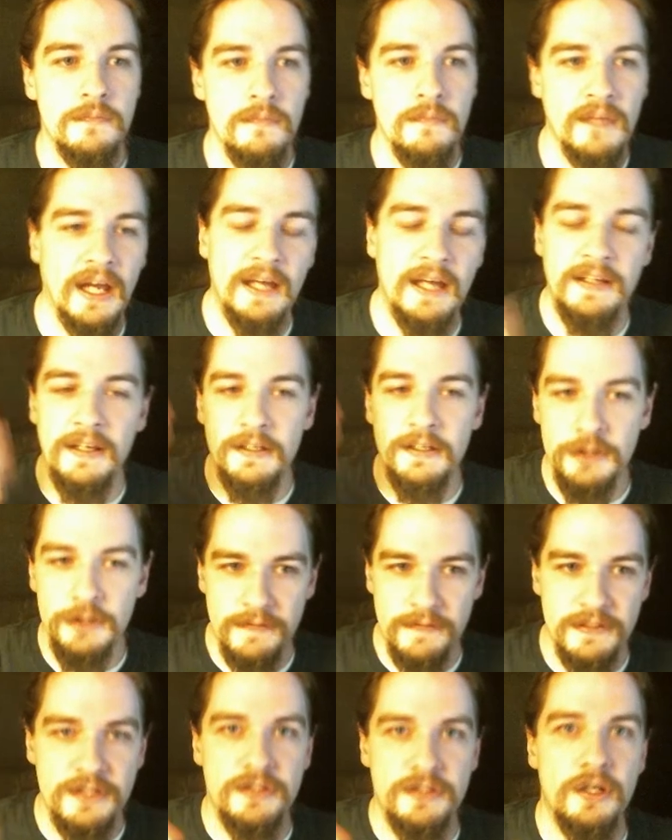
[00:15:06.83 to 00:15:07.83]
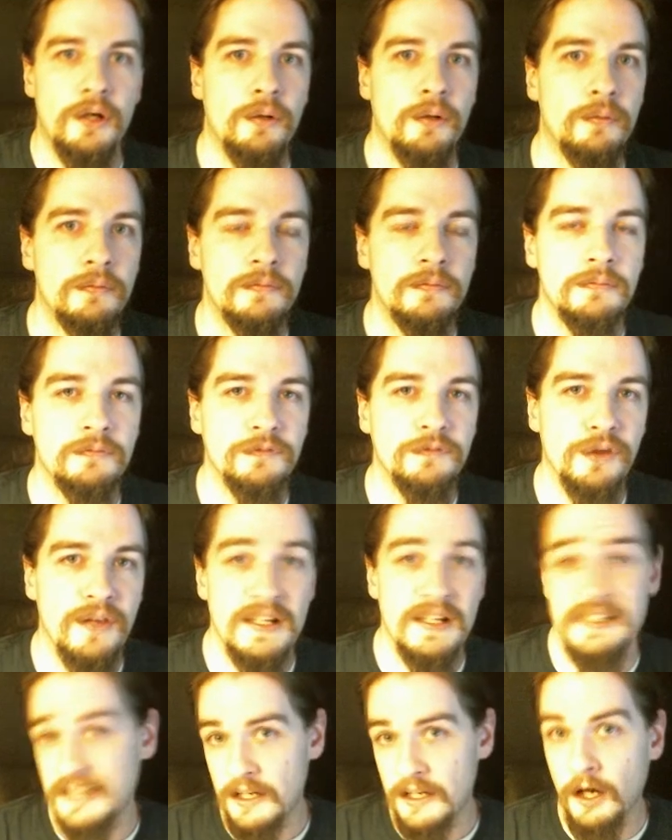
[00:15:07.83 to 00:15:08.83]
And then you have a slow for
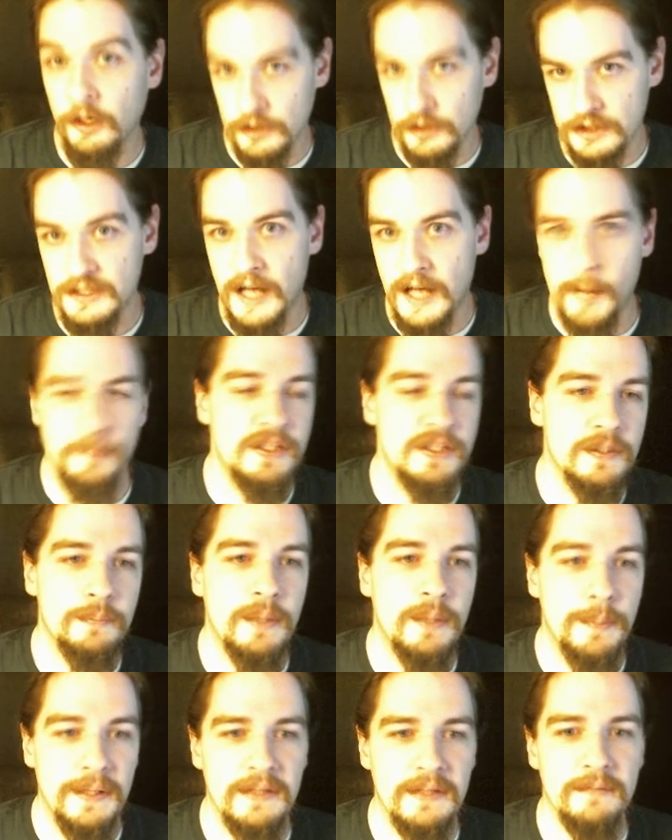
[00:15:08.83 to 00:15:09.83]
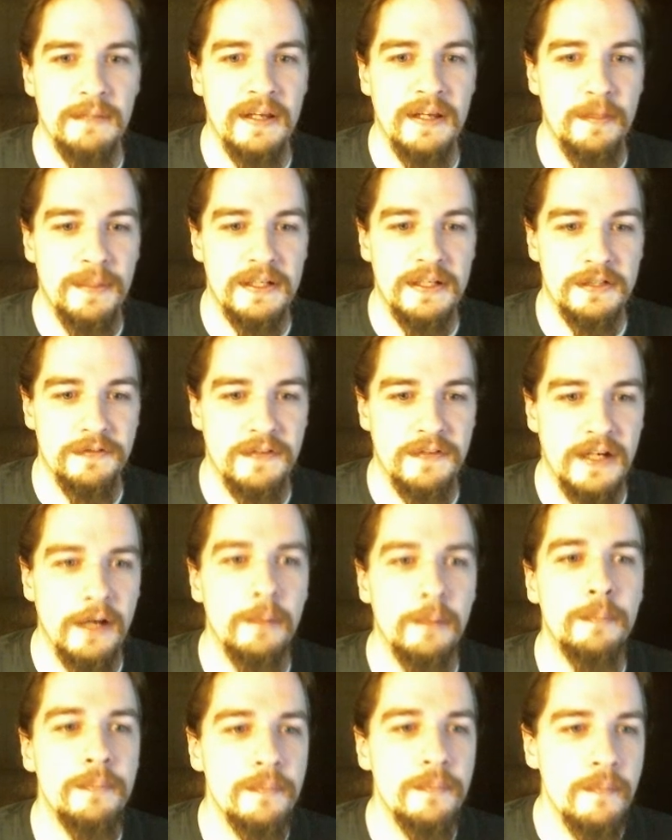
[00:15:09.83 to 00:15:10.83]
things that aren't stopped by the petrify.
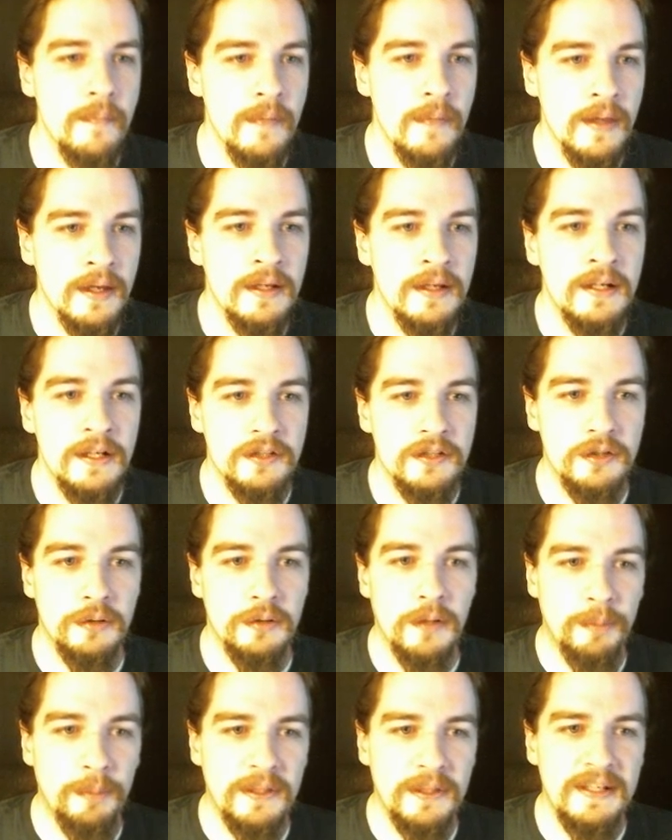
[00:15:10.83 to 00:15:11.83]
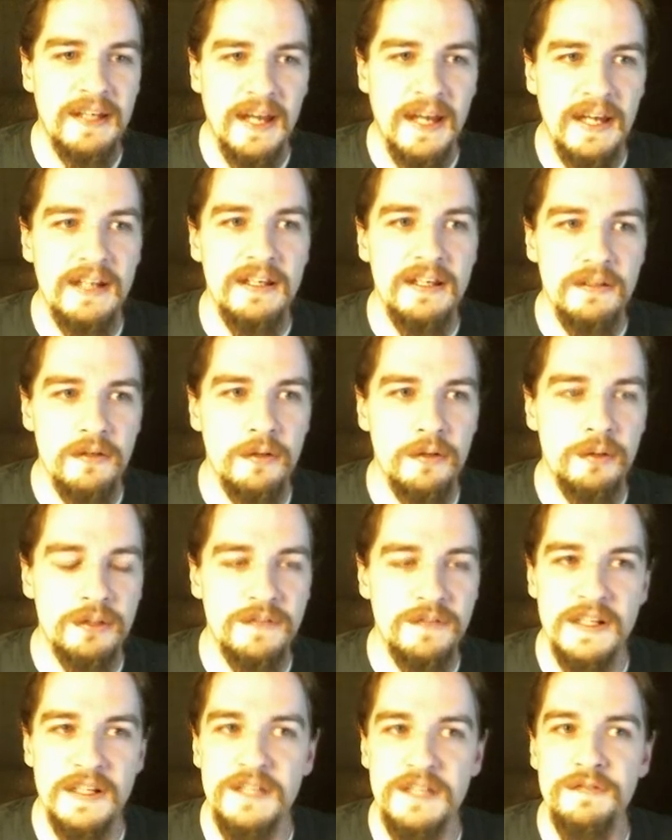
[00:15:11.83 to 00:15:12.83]
So a pretty handy little
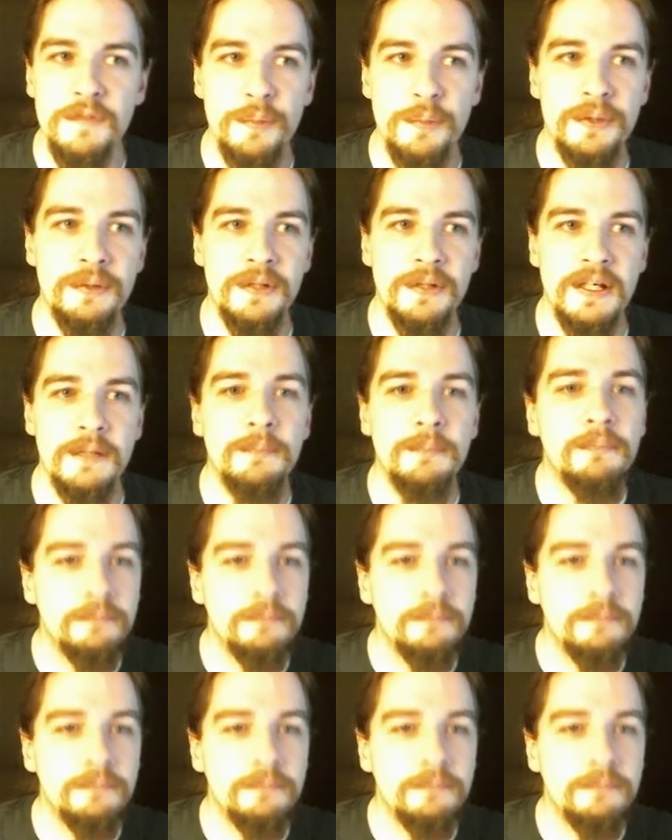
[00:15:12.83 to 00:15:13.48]
defensive ability.